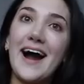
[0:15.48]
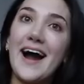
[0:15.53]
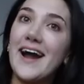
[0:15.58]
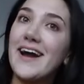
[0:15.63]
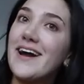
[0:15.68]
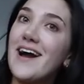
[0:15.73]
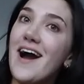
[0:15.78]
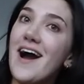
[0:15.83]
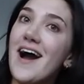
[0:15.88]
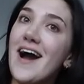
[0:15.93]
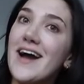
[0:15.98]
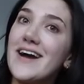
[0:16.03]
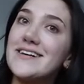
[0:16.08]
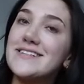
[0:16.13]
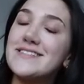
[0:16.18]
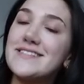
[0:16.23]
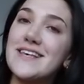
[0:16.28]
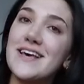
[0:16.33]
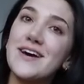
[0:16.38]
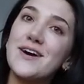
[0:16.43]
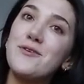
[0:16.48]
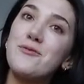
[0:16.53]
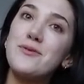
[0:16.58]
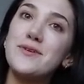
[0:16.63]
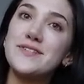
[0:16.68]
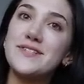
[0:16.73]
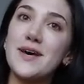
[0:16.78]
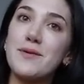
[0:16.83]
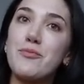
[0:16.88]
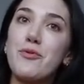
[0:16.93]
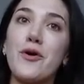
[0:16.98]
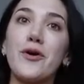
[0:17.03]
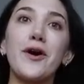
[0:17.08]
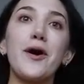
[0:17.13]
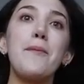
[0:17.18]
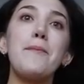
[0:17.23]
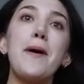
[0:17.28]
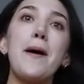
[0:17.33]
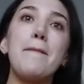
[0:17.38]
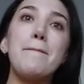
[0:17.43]
Hi guys, what is up?
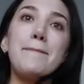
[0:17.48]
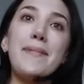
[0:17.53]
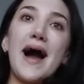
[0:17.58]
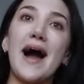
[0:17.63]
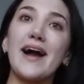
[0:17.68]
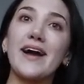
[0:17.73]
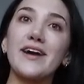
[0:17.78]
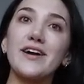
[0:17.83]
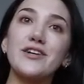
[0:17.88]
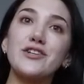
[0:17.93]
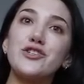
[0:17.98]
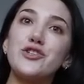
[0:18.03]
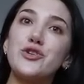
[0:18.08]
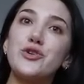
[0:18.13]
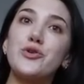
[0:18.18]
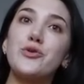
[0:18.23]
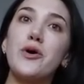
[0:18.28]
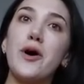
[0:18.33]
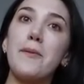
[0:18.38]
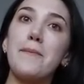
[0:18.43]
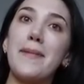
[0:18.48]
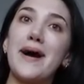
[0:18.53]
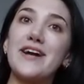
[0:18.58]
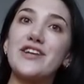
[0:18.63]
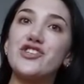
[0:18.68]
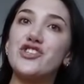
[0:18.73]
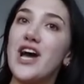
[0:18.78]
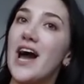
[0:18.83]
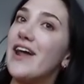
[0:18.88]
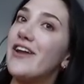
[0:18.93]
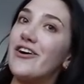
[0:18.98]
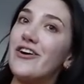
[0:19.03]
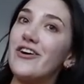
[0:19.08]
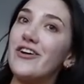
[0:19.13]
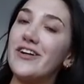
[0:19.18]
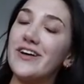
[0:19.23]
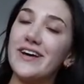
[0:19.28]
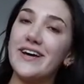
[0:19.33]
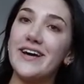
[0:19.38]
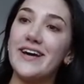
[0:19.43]
Welcome back to my
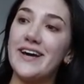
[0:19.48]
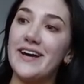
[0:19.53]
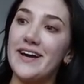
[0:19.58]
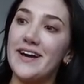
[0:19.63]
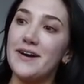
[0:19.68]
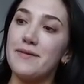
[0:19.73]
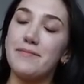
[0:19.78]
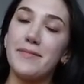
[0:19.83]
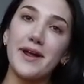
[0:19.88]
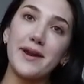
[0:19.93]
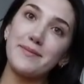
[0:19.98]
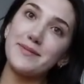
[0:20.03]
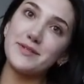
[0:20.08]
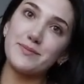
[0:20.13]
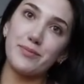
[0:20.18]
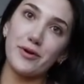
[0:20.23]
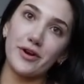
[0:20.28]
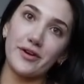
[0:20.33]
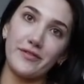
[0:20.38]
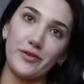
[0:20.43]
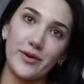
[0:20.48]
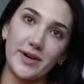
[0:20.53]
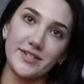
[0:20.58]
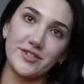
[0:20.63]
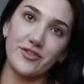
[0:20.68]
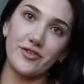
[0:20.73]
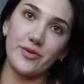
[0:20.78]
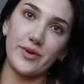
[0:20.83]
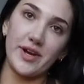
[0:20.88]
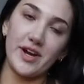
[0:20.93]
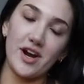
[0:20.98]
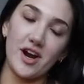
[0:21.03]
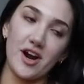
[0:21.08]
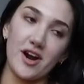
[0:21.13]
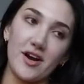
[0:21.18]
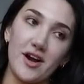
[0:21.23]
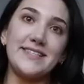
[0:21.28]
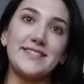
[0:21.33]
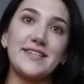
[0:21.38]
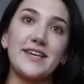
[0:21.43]
channel. My name is Brooke if you guys are new
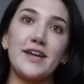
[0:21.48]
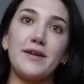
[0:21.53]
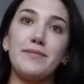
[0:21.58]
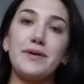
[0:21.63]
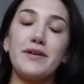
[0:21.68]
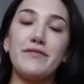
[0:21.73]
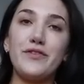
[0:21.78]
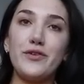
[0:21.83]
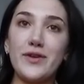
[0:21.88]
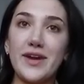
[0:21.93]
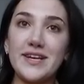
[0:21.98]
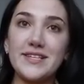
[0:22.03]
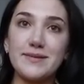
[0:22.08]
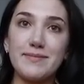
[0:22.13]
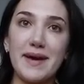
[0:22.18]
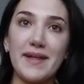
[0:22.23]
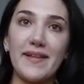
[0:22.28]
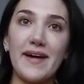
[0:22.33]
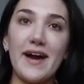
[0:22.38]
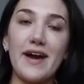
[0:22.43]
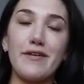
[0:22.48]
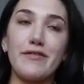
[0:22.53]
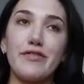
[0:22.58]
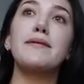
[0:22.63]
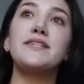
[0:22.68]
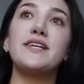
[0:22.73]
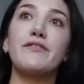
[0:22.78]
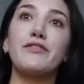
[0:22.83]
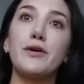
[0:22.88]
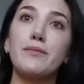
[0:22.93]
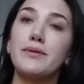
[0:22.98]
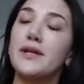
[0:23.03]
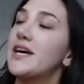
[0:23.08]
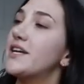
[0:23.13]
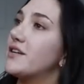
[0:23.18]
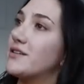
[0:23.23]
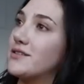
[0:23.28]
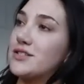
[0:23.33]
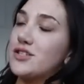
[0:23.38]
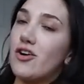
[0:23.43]
here. It's gonna be a few days of my life. I definitely
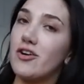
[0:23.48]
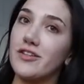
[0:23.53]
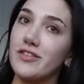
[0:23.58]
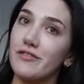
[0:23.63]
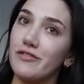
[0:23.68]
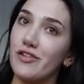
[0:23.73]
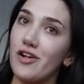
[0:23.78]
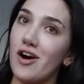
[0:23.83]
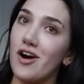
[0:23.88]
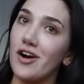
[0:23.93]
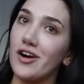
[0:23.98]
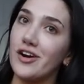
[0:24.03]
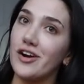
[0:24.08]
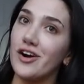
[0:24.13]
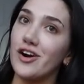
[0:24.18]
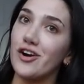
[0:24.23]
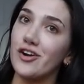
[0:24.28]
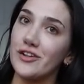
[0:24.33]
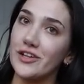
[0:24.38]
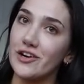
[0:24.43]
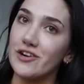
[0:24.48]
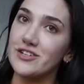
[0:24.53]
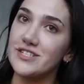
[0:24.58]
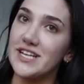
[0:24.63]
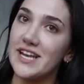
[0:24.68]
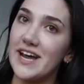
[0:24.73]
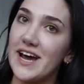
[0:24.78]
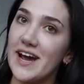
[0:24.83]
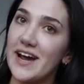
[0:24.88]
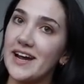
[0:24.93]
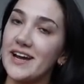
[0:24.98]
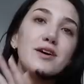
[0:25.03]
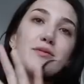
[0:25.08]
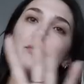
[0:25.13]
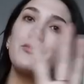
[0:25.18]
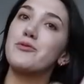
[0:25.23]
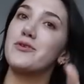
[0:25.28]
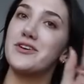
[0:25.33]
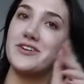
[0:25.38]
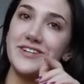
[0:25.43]
planned on starting the vlog earlier today.
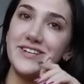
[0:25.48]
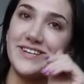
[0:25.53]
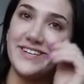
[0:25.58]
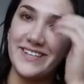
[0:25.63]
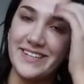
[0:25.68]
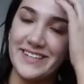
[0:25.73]
Number one,